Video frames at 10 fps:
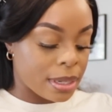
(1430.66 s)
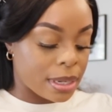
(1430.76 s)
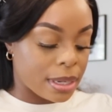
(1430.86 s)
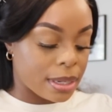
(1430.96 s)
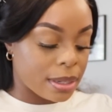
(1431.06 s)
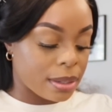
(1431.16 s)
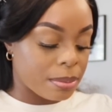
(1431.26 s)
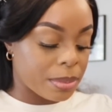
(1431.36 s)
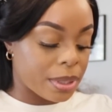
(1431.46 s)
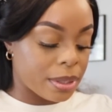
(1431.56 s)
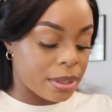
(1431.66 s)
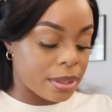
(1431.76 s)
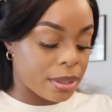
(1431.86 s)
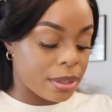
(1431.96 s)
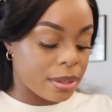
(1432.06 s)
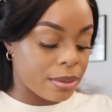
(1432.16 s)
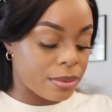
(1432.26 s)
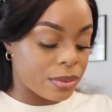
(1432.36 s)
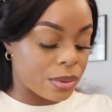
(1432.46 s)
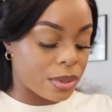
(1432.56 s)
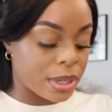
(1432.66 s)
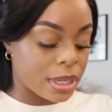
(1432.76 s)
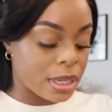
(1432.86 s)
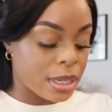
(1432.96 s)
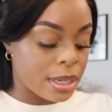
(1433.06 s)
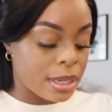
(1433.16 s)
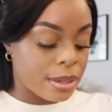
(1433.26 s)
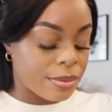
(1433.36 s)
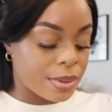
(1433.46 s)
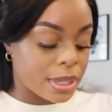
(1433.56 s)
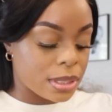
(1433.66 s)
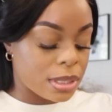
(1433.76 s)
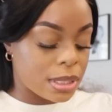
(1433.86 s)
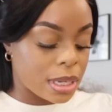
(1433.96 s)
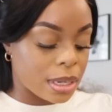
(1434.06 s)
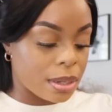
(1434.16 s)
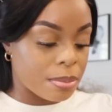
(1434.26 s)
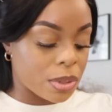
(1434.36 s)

I'm good for FaceTime.